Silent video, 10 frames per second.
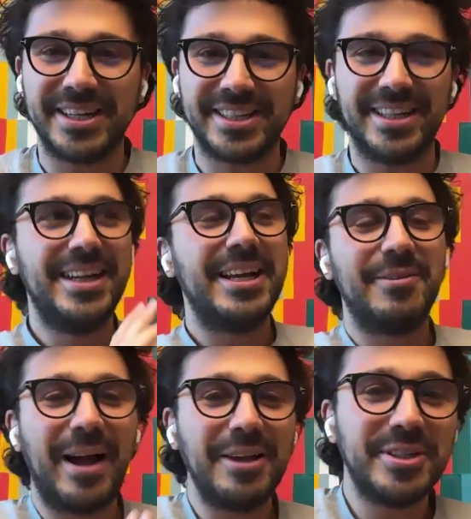Because
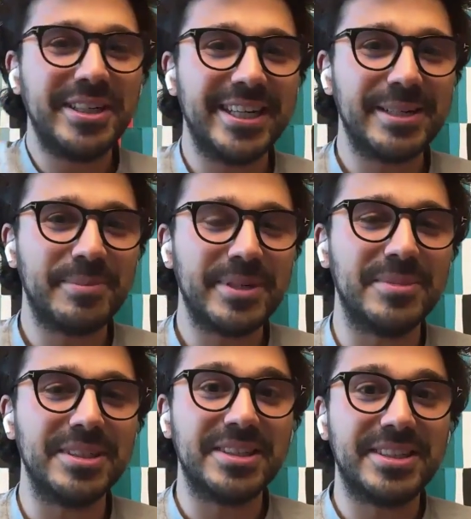when you run an
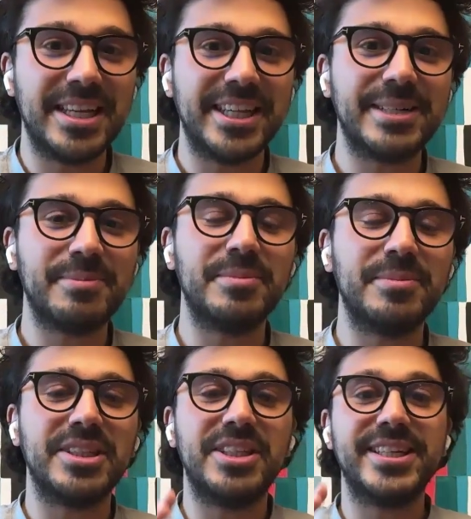experiment, that
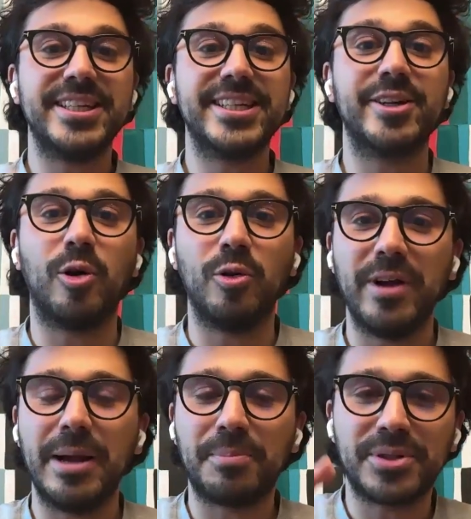experiment needs to
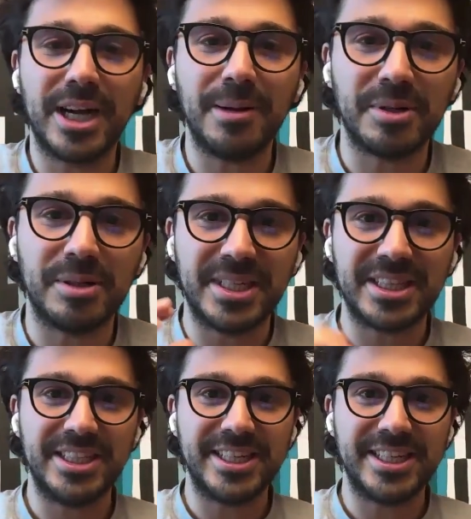solve a problem.